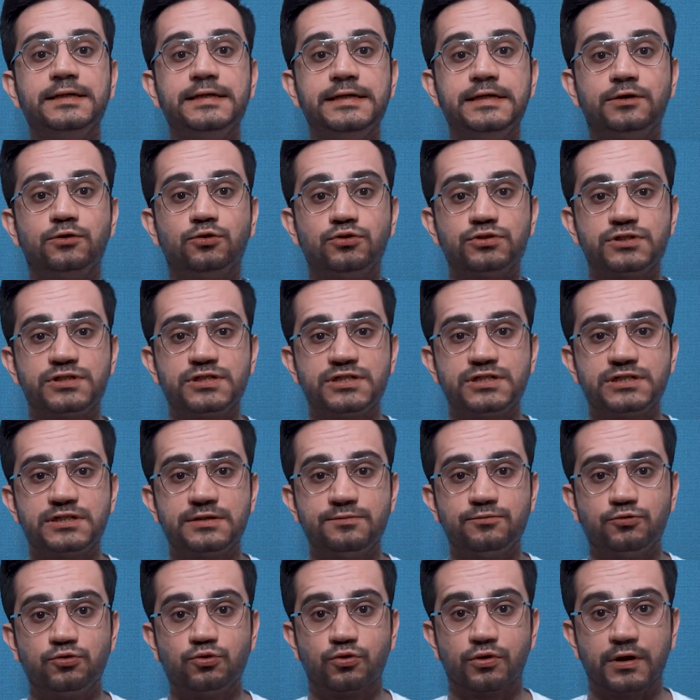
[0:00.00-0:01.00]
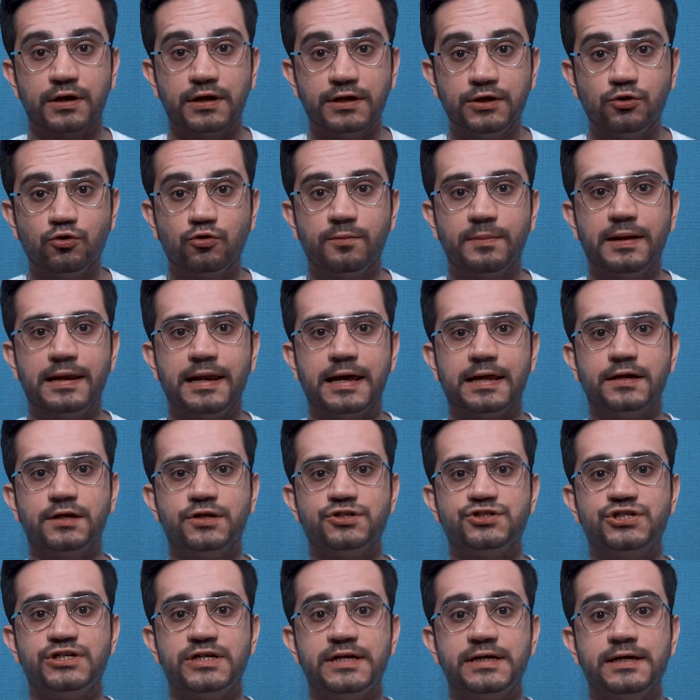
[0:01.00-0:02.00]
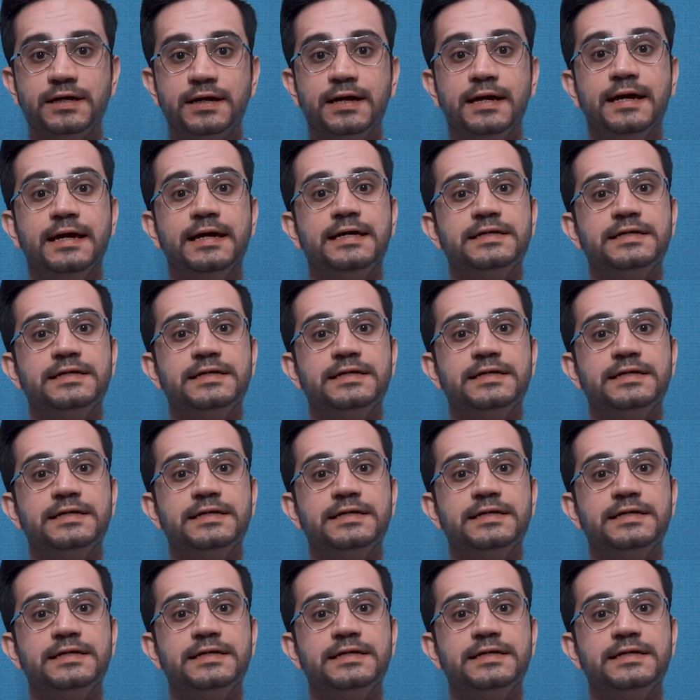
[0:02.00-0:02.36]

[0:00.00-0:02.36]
ecosystem to renewable energy